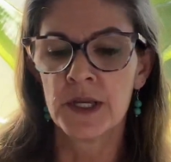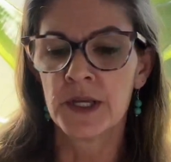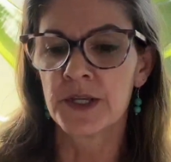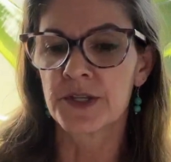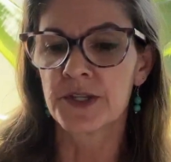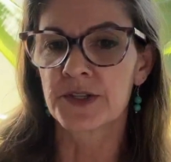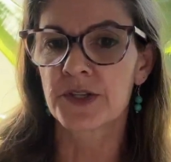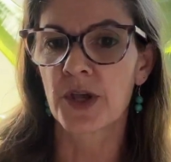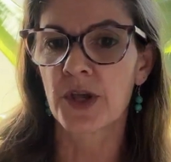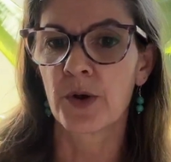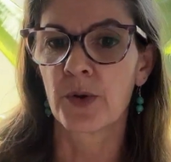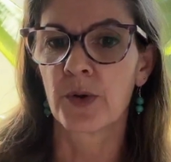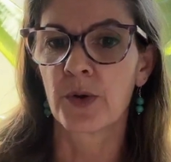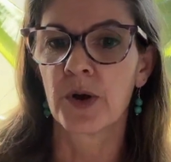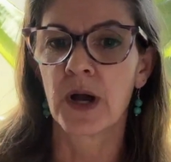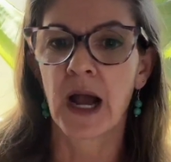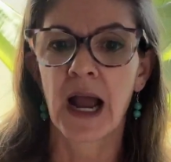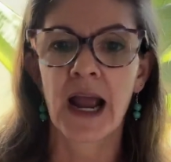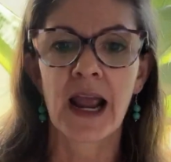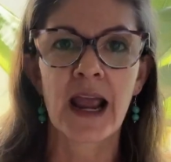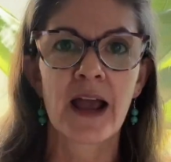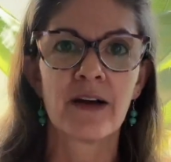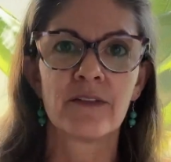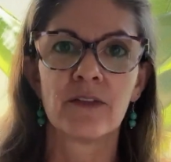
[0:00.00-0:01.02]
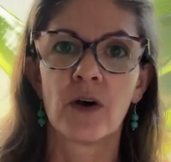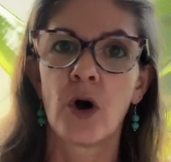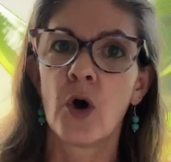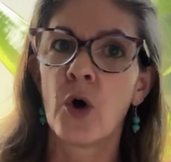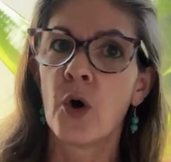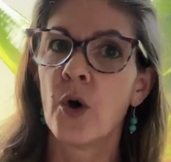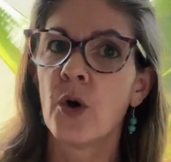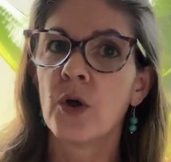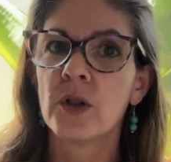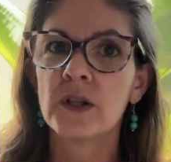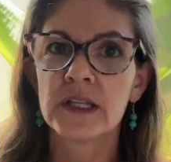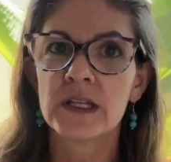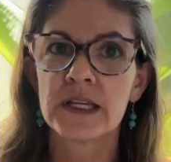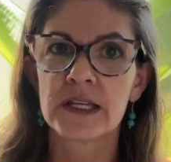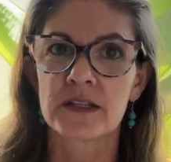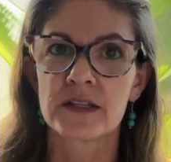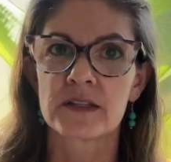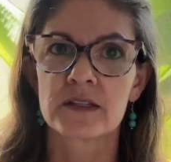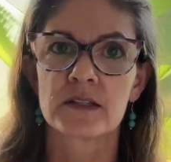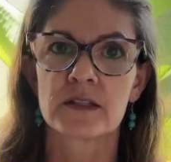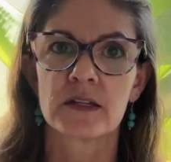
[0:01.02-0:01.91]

So I have a whole list